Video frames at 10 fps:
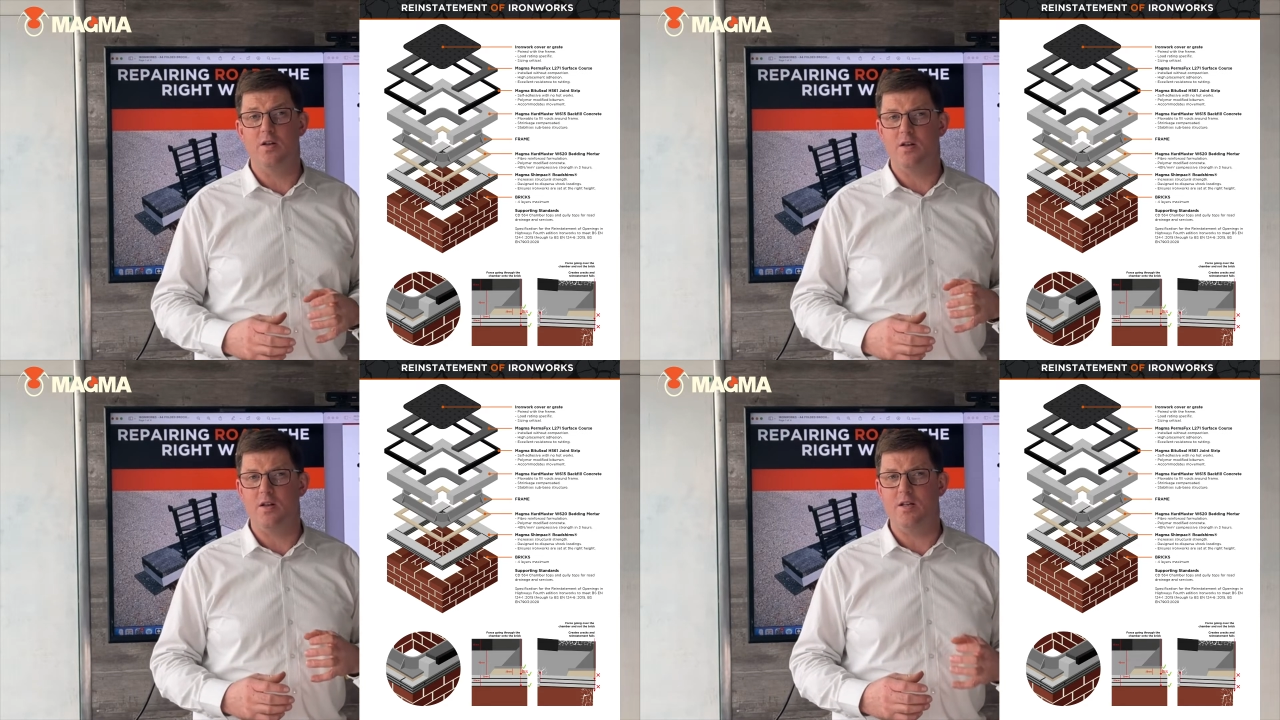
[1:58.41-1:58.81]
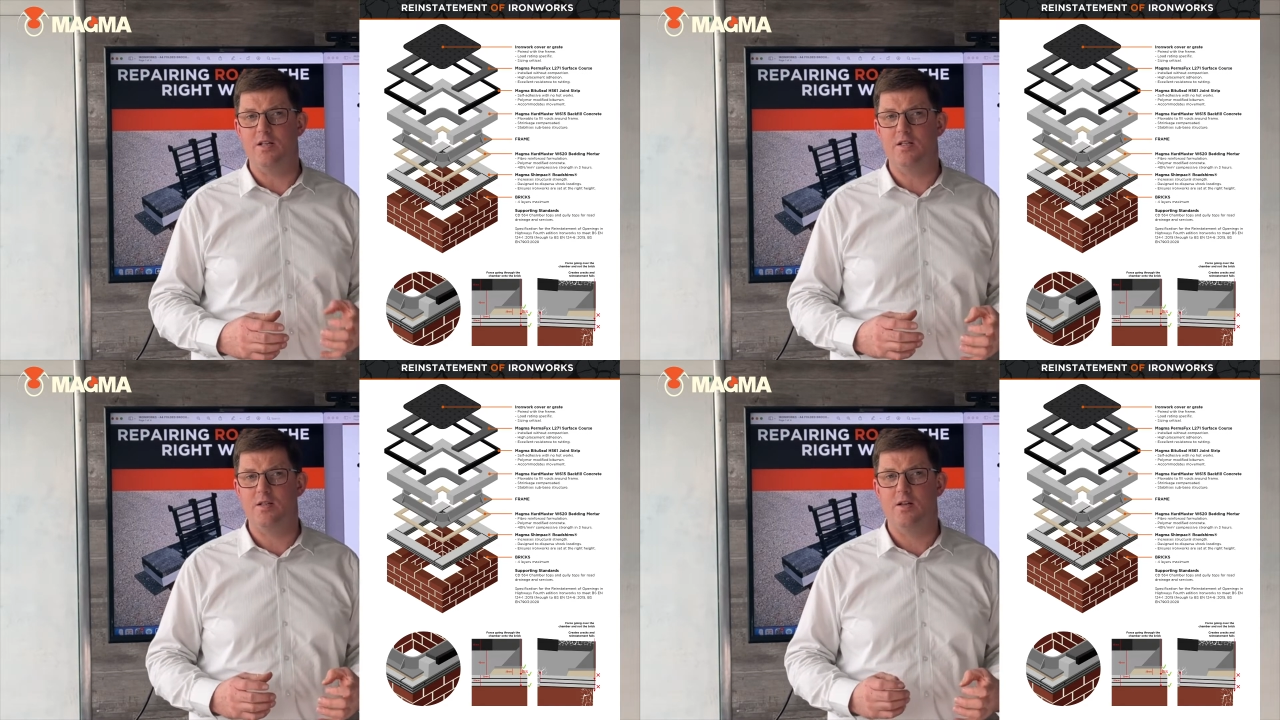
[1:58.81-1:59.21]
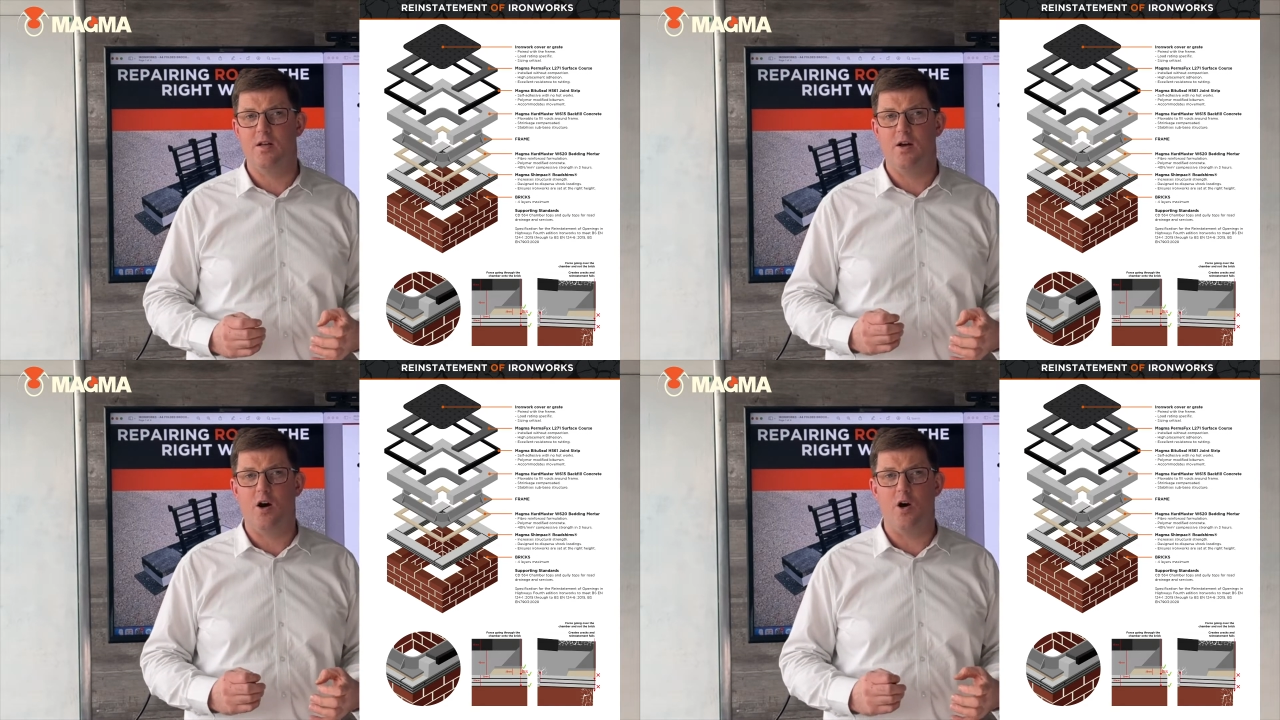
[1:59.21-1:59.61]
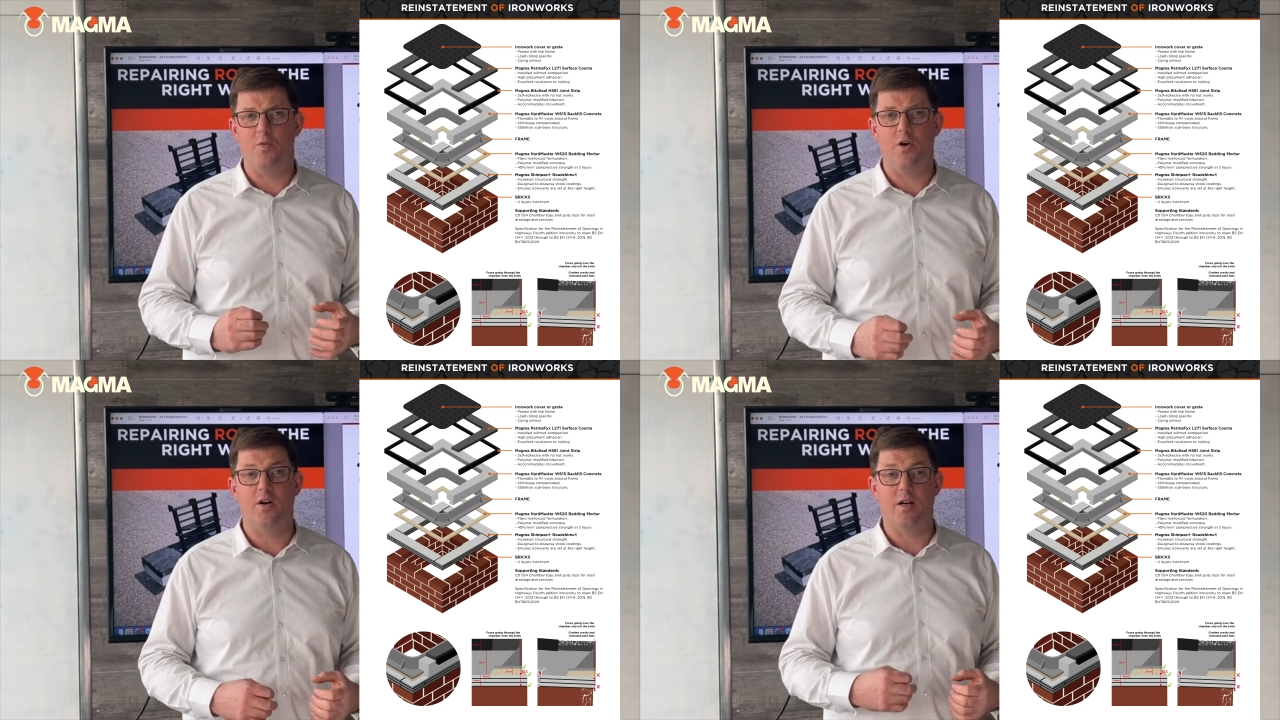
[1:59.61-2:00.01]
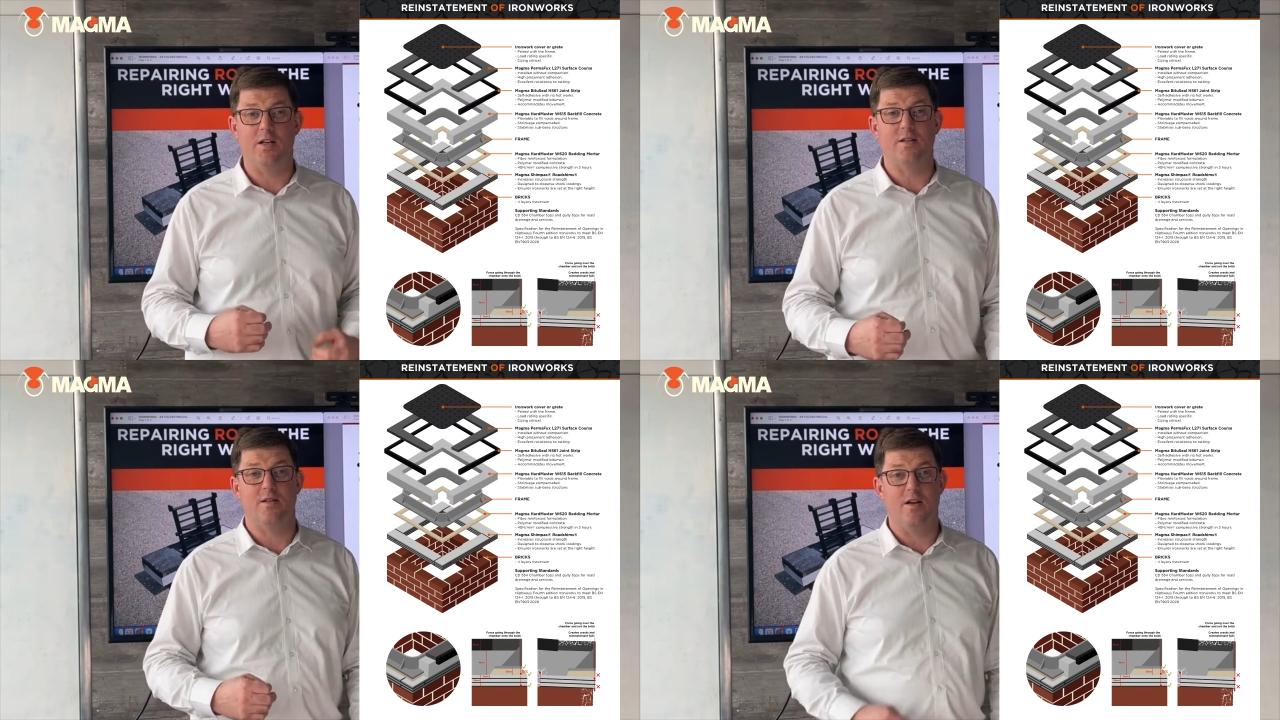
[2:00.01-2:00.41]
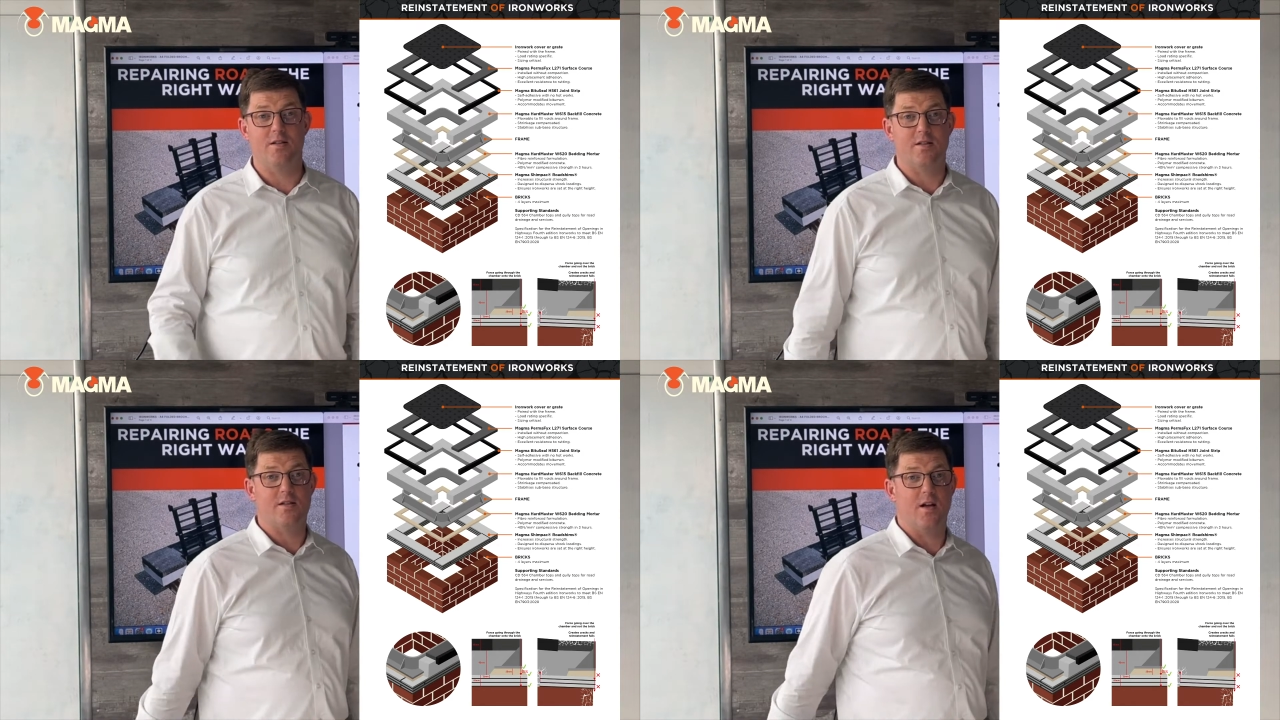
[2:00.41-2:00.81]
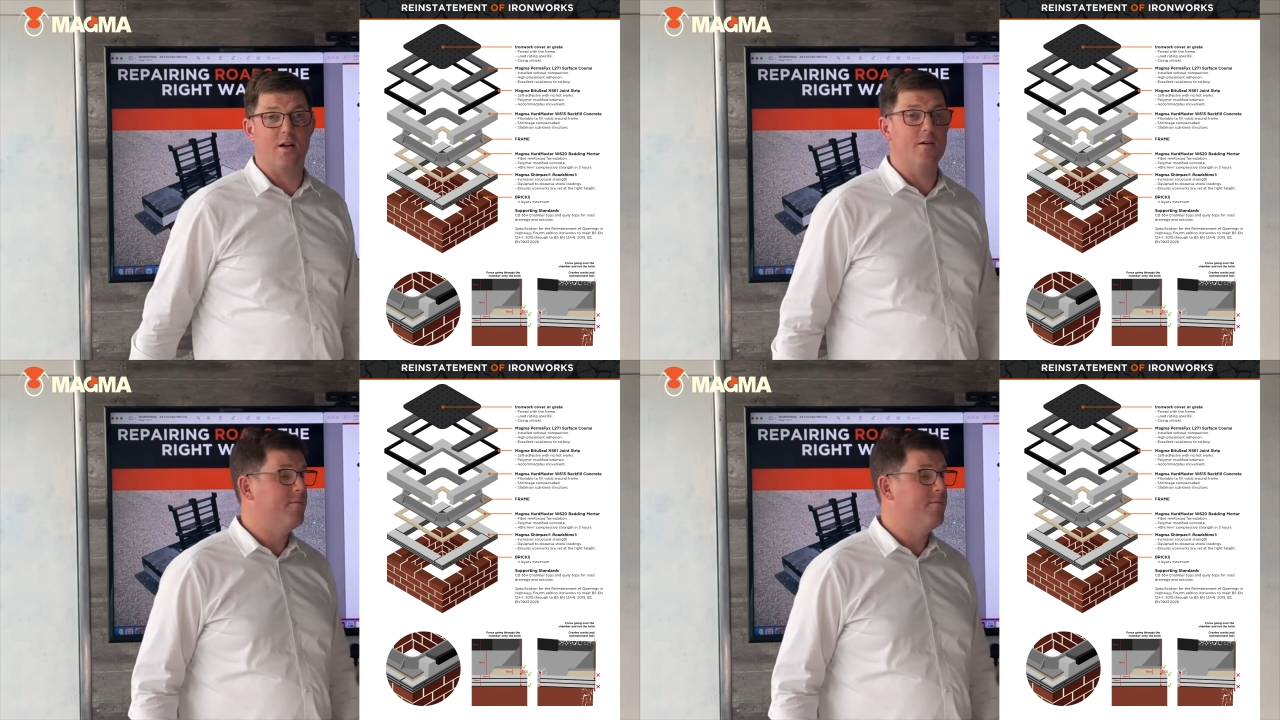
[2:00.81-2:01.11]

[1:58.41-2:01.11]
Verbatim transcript: that this ironwork is there to stay.